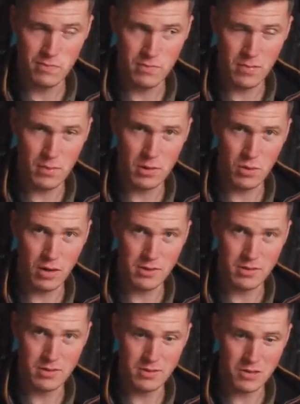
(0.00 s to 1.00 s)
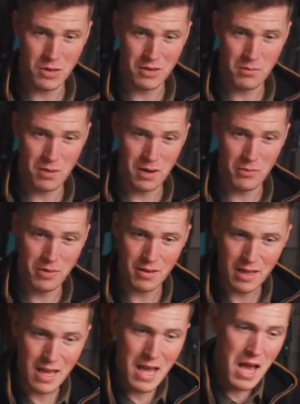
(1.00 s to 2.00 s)
maybe twice, to go and have a play with.
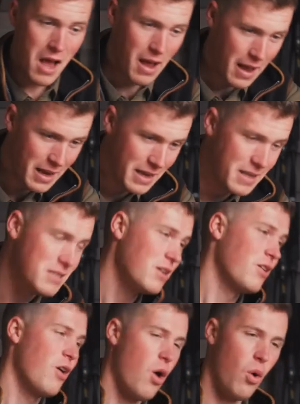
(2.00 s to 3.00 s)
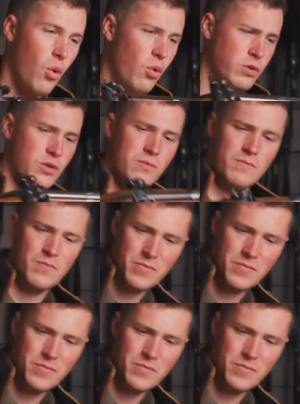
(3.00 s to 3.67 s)
It is awesome.